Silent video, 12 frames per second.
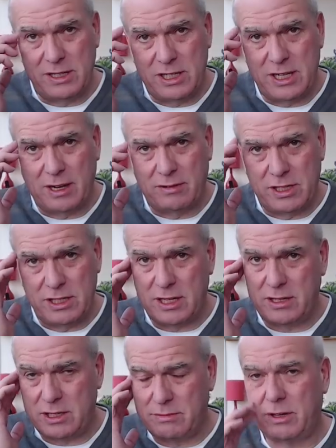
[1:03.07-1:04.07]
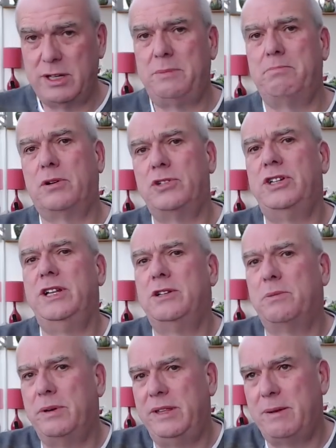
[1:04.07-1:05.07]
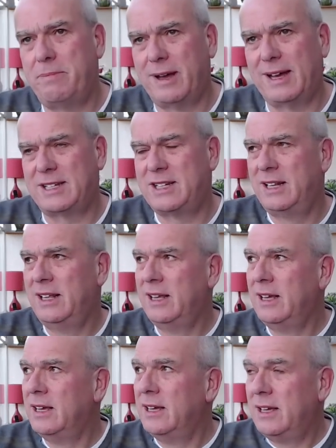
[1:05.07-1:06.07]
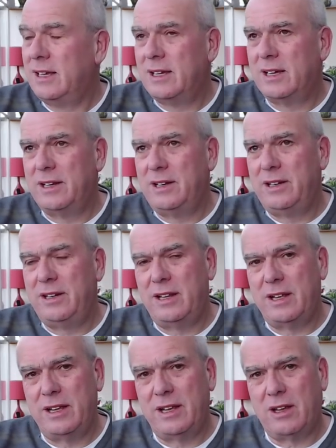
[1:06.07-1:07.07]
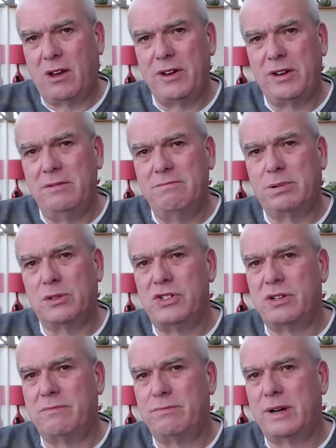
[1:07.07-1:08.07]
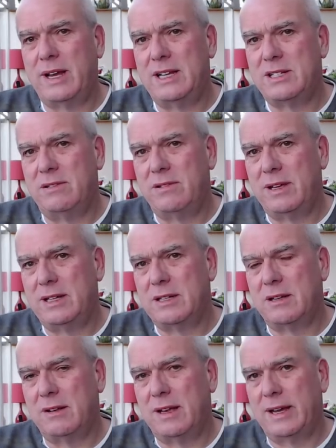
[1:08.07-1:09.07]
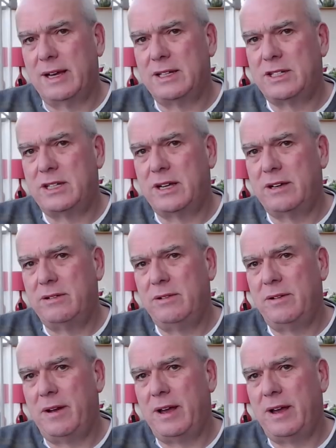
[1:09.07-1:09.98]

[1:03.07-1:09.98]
themselves, as though somebody had bodged it up in the past. And I don't bodge on brakes and things like that, so